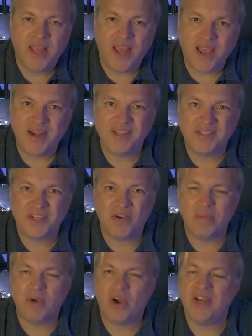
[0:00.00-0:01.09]
At that
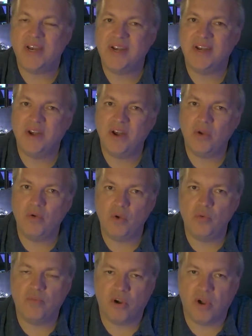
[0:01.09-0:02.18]
time, I didn't know
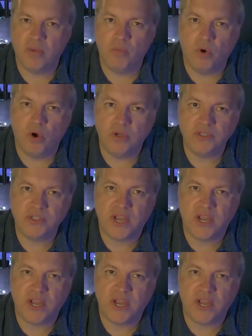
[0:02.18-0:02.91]
who Brian was,